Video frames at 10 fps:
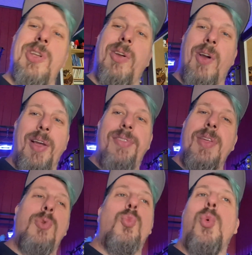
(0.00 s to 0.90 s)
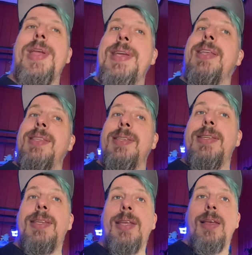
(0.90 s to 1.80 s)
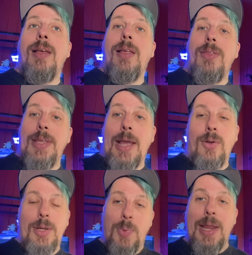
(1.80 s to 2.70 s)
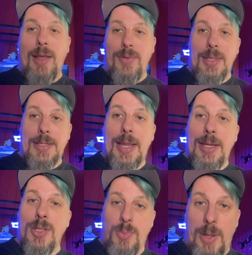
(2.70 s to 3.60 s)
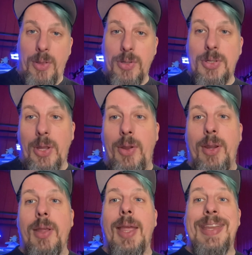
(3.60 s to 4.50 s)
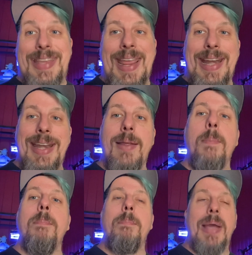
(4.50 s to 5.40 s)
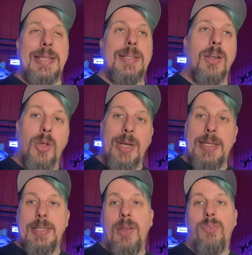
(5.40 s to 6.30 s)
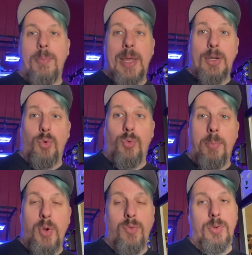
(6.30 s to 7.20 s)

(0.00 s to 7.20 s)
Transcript: I think, weakens the algae we have in the tank as well. So again, makes it a lot easier for manual removal.